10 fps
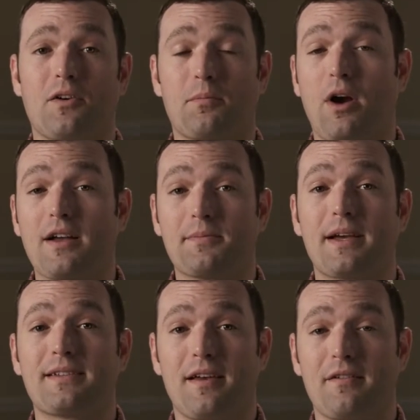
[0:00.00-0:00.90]
or
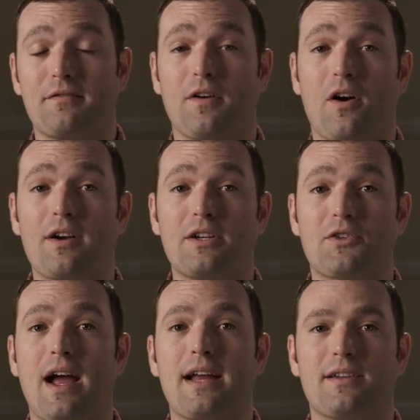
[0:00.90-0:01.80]
prospects have already
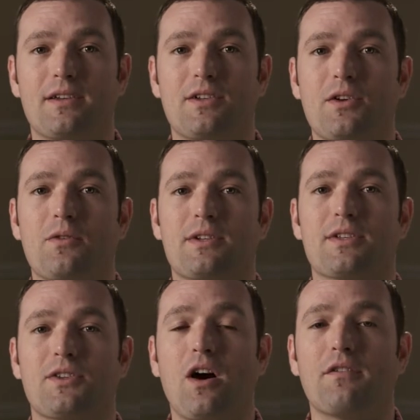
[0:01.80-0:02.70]
tried to do to
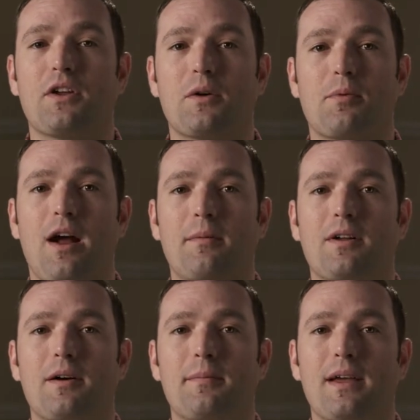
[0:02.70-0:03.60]
solve their
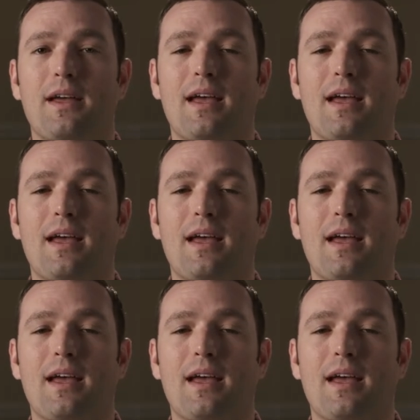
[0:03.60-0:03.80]
problem